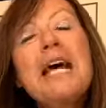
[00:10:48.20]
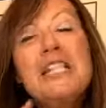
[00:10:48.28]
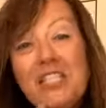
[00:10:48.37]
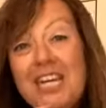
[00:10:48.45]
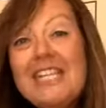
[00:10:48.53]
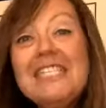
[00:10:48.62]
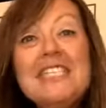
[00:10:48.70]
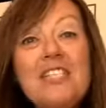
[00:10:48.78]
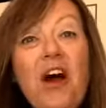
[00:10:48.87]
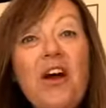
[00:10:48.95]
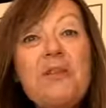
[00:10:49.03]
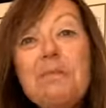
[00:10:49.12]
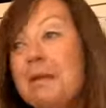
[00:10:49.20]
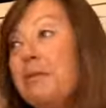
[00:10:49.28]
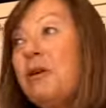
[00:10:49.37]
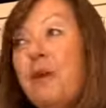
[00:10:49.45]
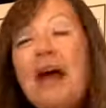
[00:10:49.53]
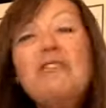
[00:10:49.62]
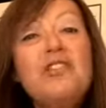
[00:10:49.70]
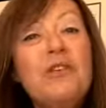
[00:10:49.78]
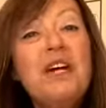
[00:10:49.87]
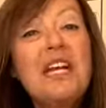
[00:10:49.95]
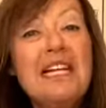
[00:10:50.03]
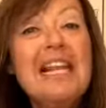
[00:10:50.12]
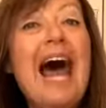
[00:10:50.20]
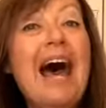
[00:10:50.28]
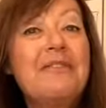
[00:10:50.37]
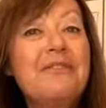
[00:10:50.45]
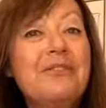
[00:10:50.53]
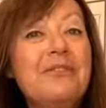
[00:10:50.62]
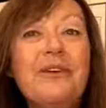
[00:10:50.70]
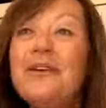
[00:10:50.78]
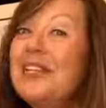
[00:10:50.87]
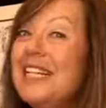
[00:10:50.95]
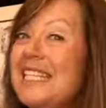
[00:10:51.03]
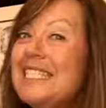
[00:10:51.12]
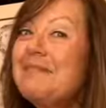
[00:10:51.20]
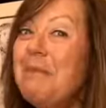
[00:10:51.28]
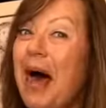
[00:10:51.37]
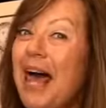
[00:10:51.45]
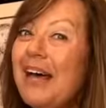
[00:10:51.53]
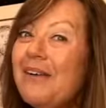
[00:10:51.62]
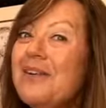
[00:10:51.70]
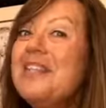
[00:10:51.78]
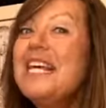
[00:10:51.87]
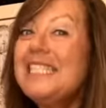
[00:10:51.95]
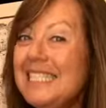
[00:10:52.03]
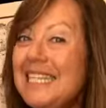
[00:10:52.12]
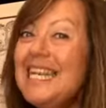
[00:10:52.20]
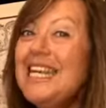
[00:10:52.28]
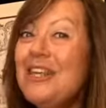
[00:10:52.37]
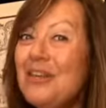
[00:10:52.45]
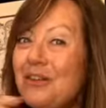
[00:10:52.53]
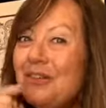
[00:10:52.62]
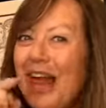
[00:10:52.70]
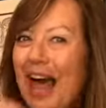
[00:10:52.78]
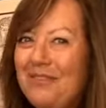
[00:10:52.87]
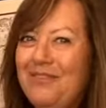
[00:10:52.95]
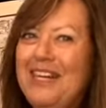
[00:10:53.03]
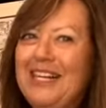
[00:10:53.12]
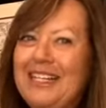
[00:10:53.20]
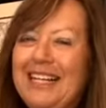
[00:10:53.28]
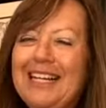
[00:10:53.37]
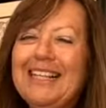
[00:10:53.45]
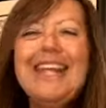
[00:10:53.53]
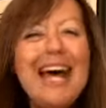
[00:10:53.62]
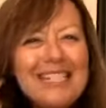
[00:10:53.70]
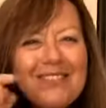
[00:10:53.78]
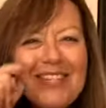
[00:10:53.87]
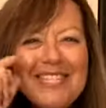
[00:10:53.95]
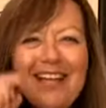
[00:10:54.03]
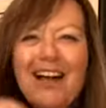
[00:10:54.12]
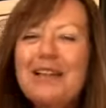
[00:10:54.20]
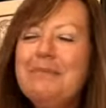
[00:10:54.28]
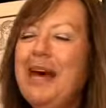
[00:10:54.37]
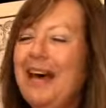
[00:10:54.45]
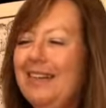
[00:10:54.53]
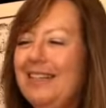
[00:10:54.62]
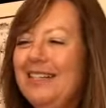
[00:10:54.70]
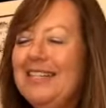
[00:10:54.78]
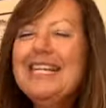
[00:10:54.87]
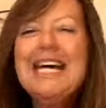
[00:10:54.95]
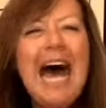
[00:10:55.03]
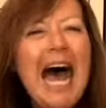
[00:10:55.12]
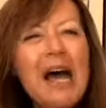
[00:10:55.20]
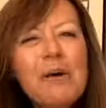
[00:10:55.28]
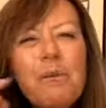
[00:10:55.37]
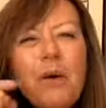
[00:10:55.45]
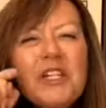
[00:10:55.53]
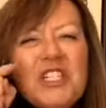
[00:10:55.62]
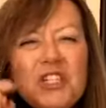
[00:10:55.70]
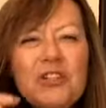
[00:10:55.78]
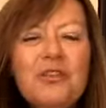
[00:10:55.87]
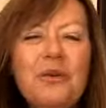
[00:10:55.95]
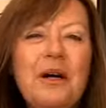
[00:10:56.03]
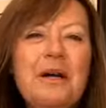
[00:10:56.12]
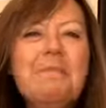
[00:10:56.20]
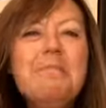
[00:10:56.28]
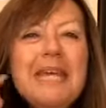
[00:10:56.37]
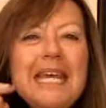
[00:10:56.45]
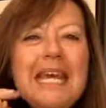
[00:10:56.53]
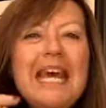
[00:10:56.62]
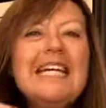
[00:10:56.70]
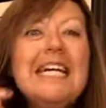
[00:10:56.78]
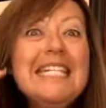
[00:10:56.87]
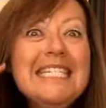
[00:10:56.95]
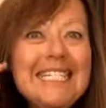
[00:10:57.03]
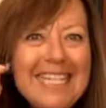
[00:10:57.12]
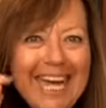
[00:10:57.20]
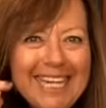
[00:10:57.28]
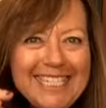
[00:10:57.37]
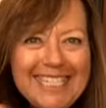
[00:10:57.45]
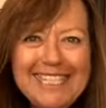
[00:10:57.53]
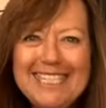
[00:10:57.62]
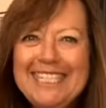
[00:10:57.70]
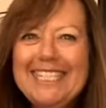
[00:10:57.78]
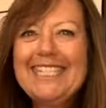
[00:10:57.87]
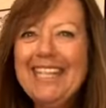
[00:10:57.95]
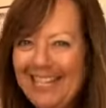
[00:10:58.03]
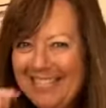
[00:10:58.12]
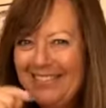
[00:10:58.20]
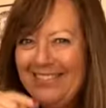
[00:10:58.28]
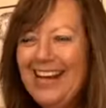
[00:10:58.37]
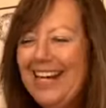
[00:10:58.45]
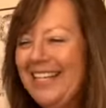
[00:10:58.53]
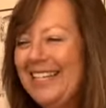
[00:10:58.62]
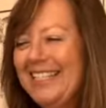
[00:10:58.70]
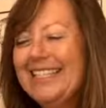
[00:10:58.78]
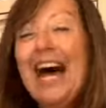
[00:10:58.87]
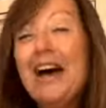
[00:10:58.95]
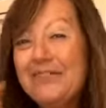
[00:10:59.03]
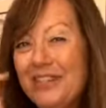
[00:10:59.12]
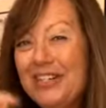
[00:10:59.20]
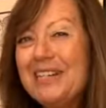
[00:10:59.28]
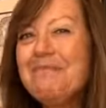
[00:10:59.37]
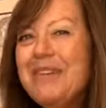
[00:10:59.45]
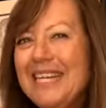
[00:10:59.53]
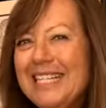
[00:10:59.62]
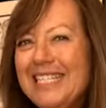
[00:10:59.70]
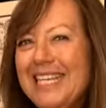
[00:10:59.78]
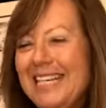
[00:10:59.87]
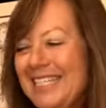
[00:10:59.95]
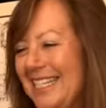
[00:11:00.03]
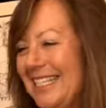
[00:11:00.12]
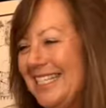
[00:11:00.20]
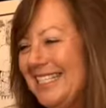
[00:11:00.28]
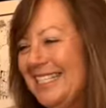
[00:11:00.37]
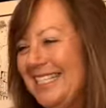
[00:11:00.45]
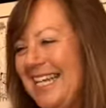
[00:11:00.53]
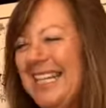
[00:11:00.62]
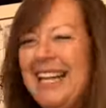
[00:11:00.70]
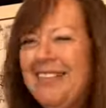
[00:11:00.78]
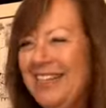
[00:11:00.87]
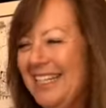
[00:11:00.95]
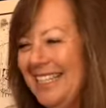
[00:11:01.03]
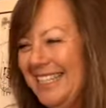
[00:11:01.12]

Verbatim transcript: Chances are the people around you are going to laugh or at least smile when they see you laughing. That's what it's all about. I want to be contagious. That's right. Laughter can be contagious. I love it.